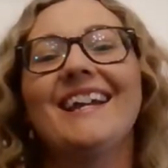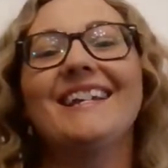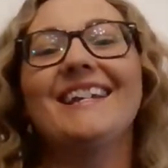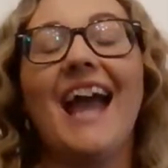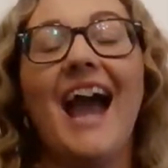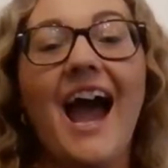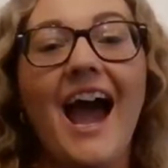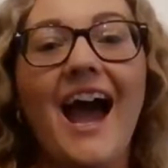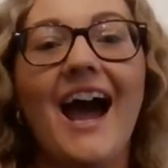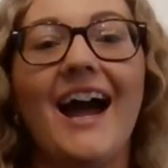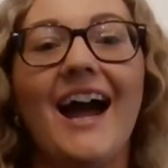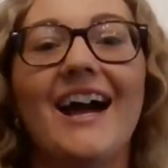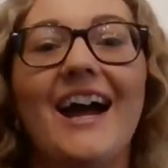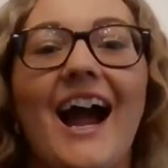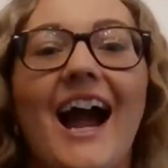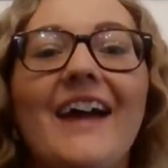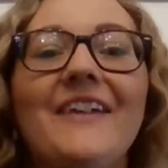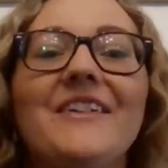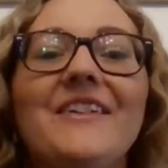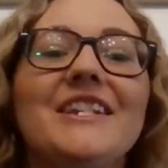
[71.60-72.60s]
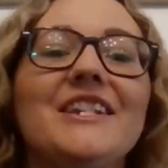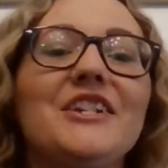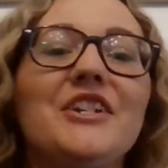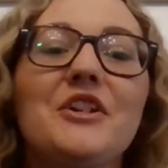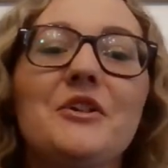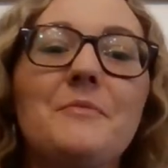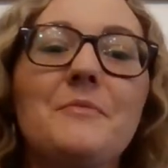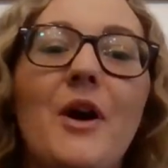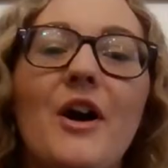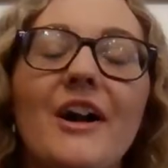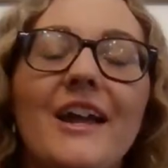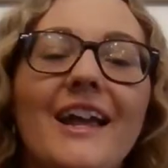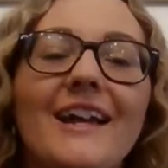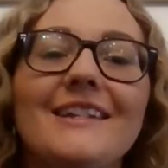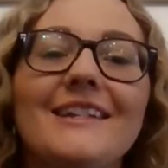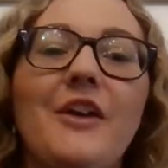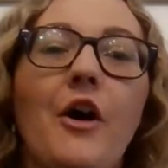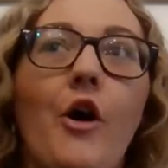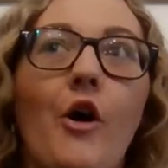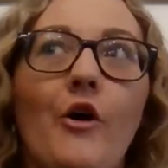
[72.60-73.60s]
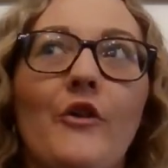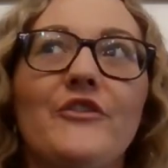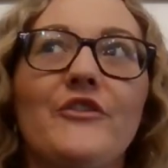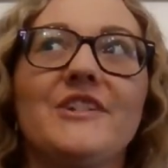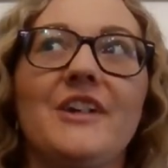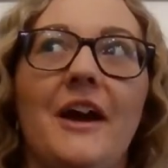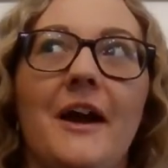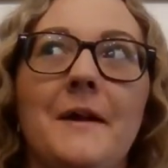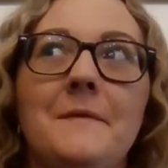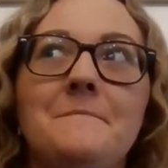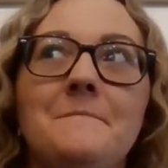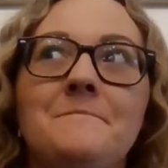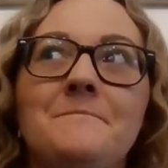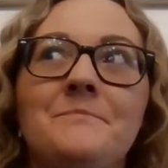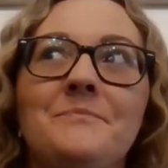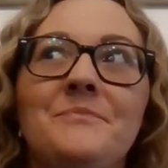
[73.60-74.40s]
Yeah, I listen to your podcast all the time.